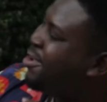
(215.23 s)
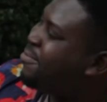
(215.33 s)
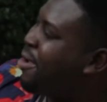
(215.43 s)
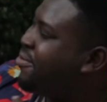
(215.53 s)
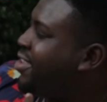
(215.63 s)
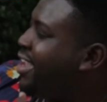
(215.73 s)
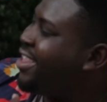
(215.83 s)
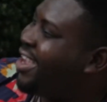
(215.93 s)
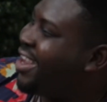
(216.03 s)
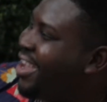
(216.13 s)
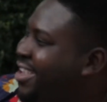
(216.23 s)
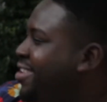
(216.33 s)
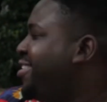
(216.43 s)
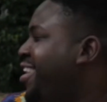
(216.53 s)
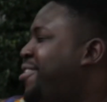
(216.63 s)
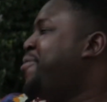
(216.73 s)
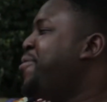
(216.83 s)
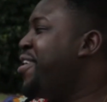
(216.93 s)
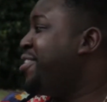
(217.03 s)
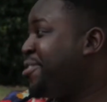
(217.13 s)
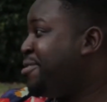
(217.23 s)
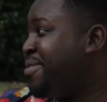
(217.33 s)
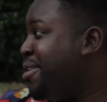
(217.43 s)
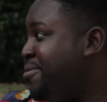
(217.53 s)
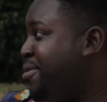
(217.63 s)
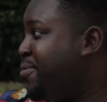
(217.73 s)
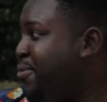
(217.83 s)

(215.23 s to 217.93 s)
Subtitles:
But I'm sitting there like, there's always good black people.